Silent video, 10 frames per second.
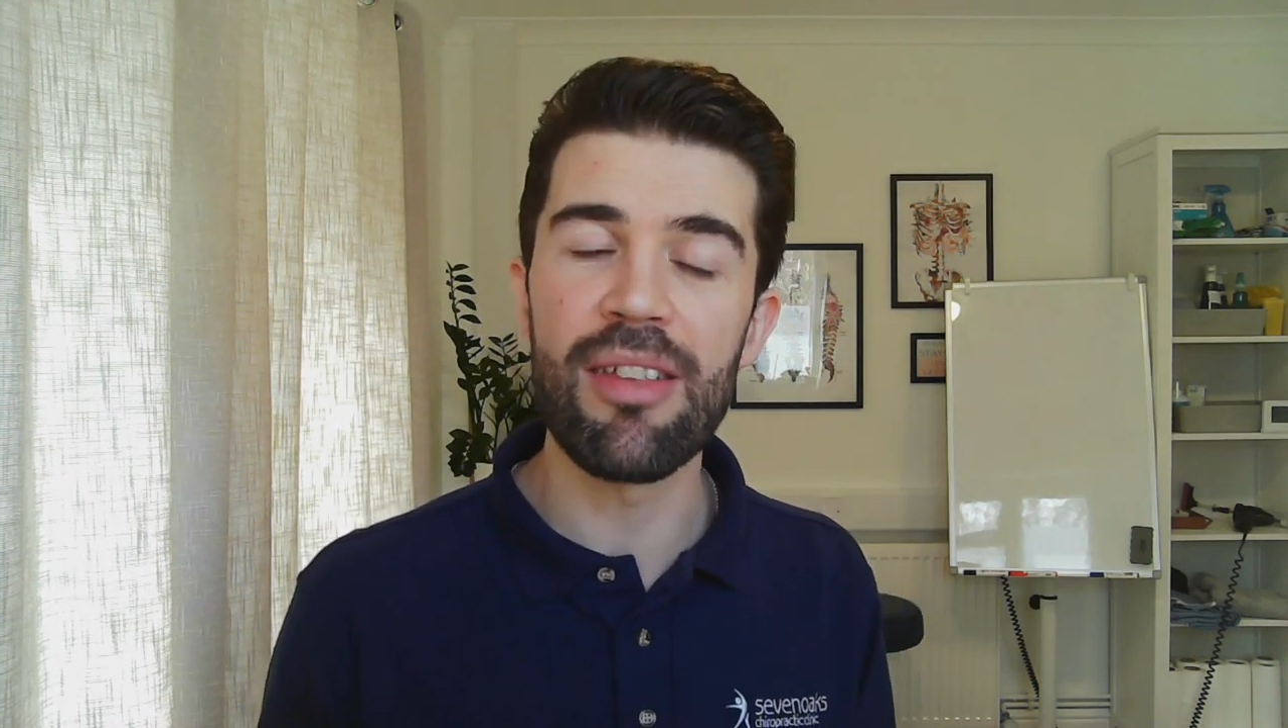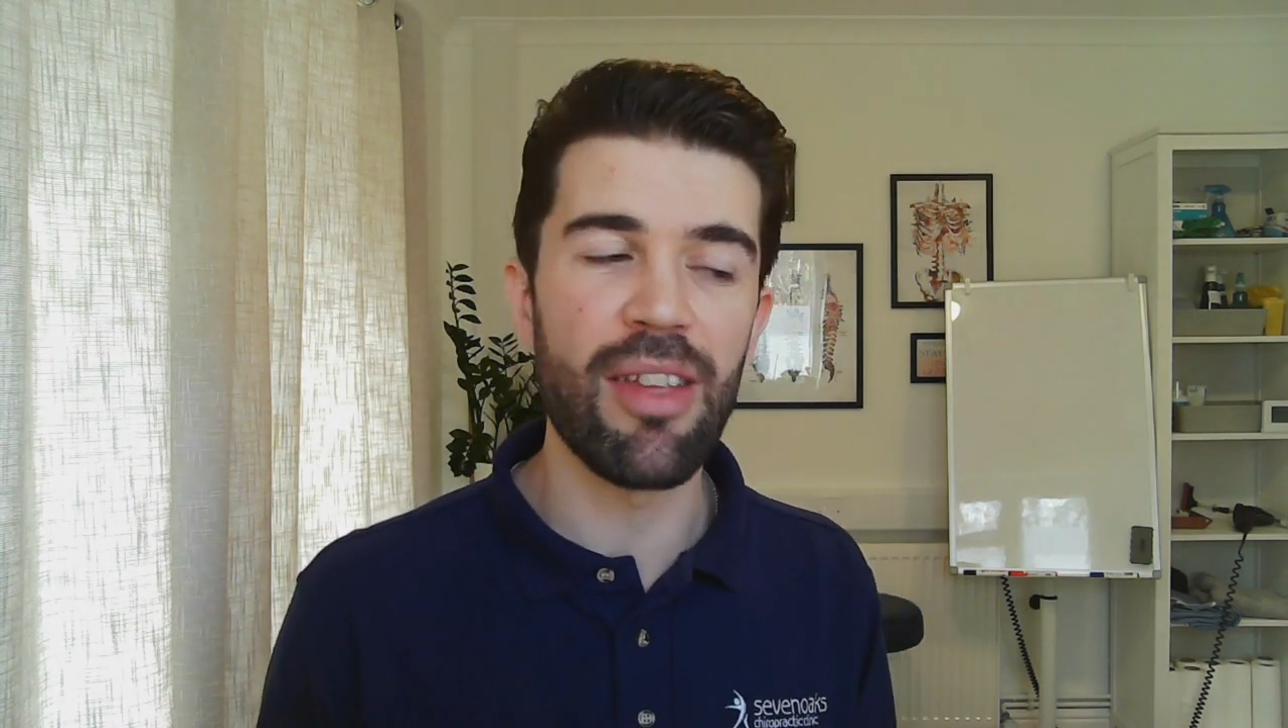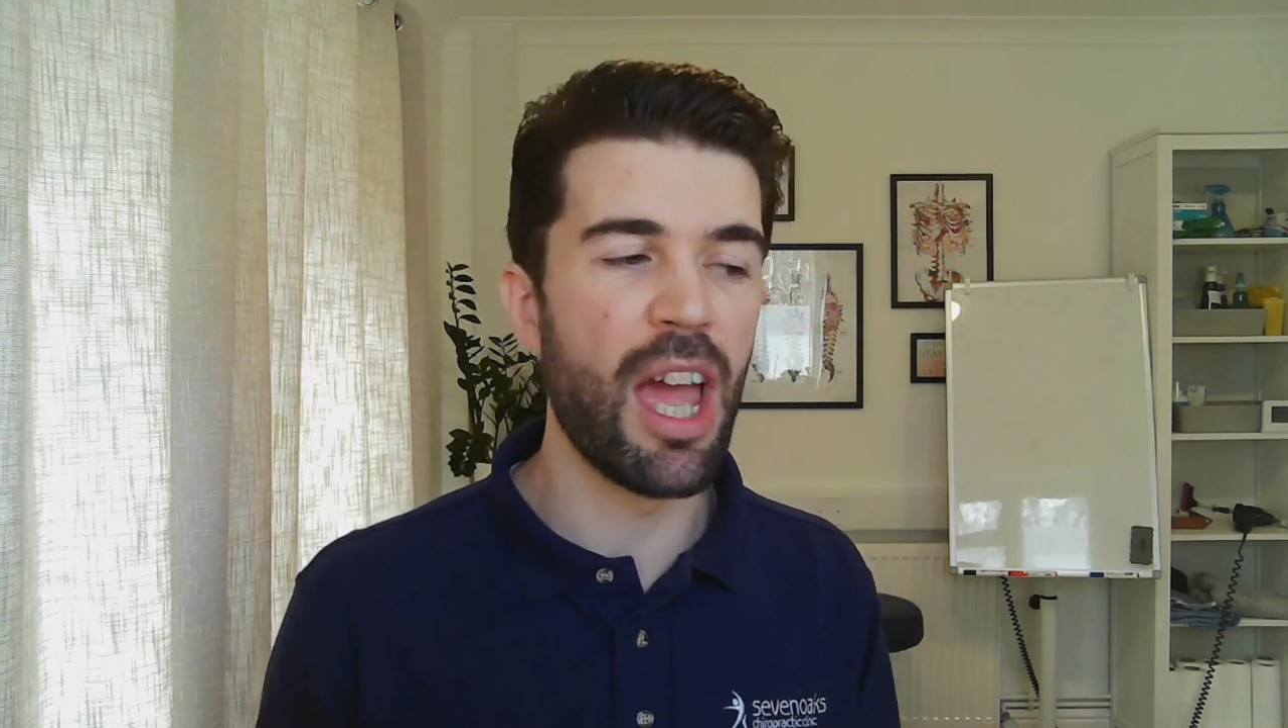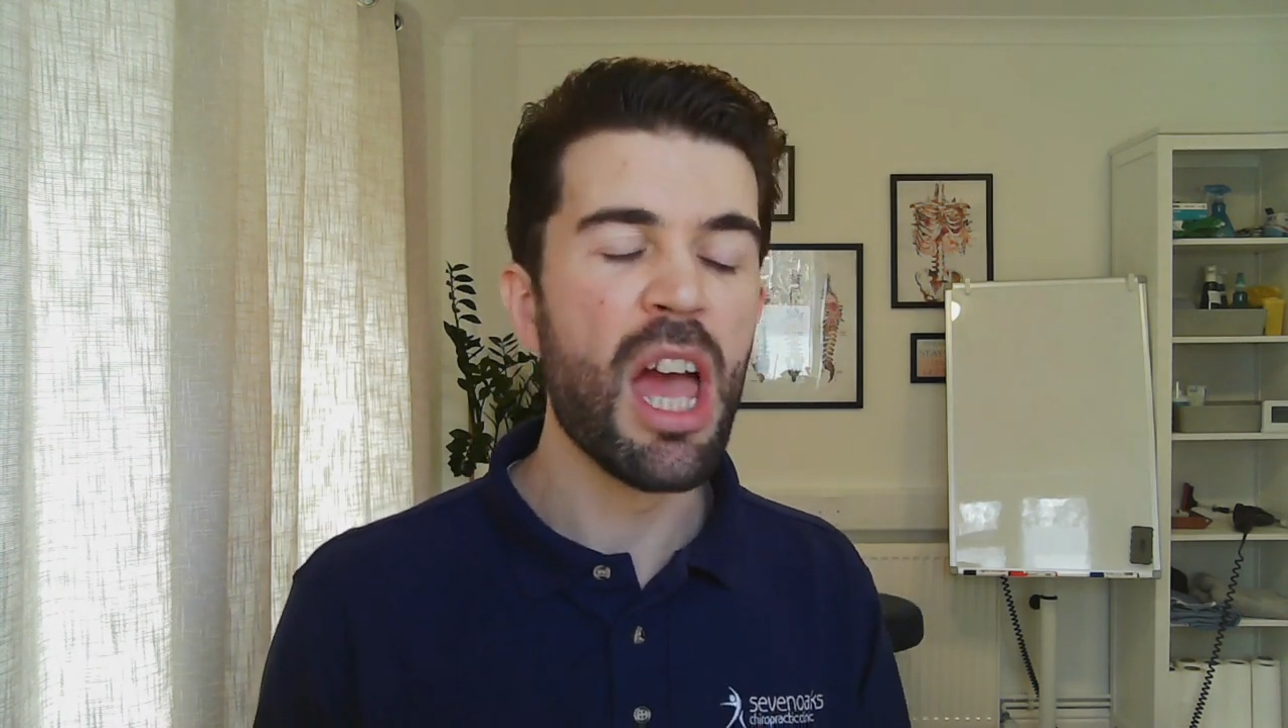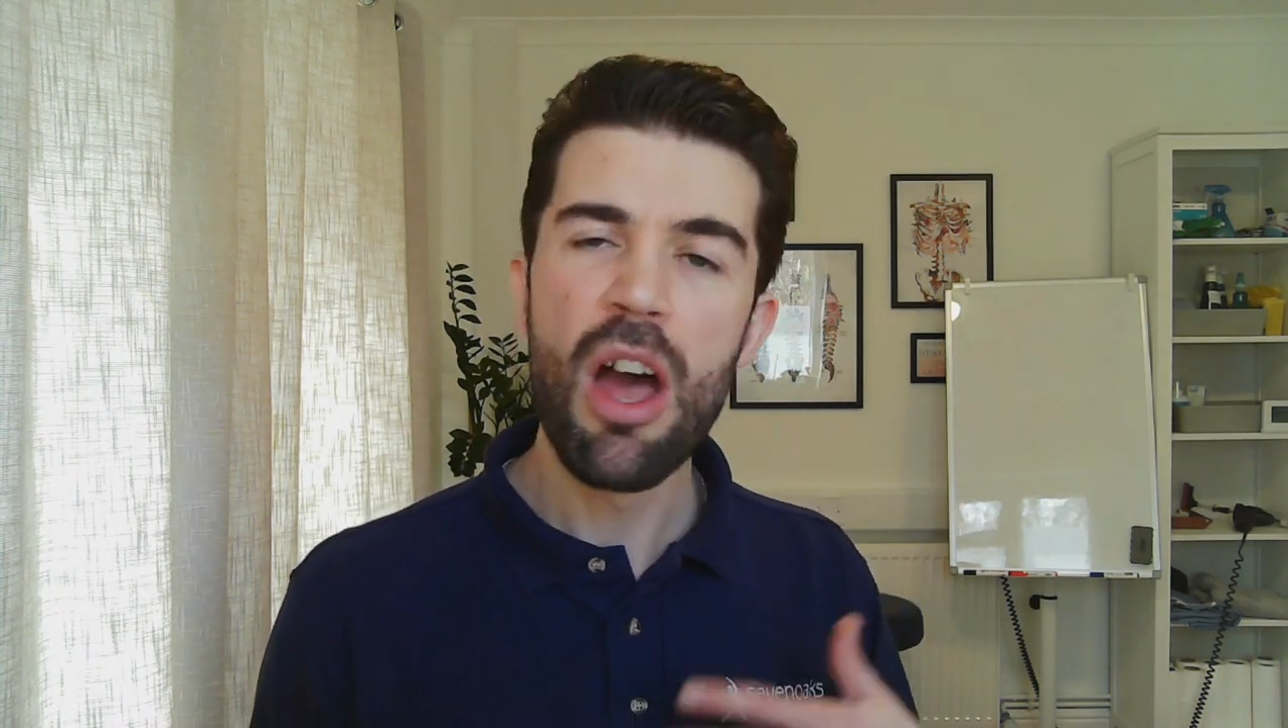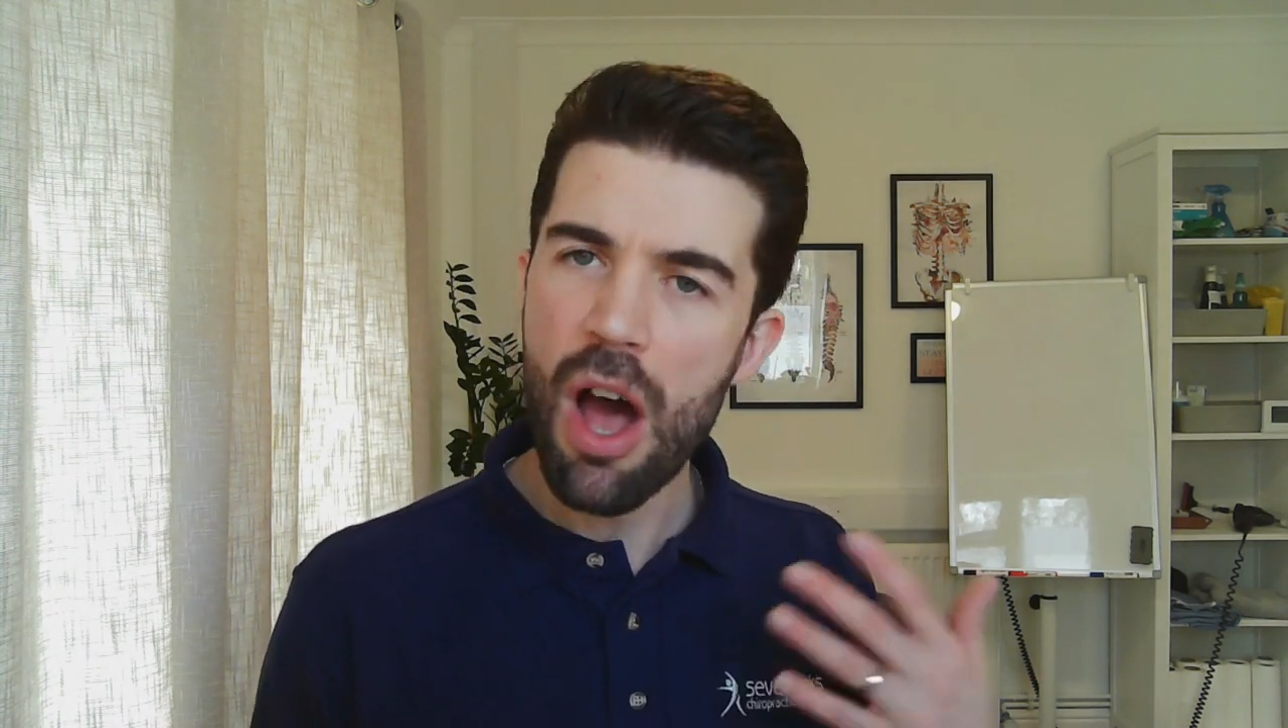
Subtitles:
say,